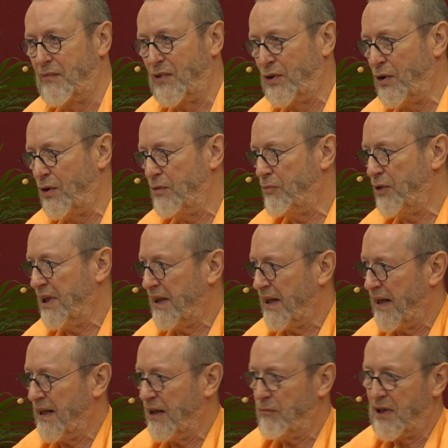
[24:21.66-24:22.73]
Don't bring
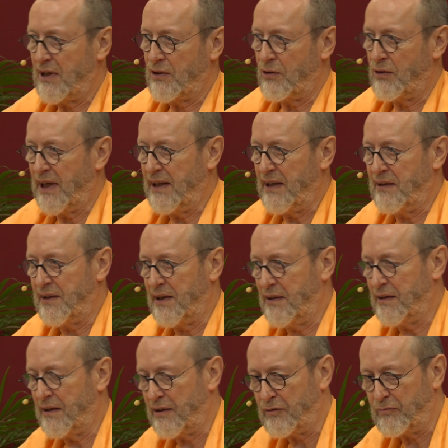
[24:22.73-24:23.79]
anyone or
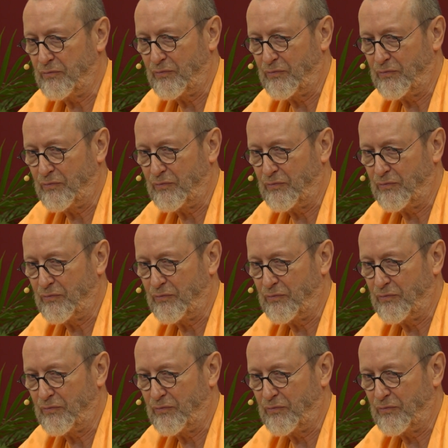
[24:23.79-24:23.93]
anything there.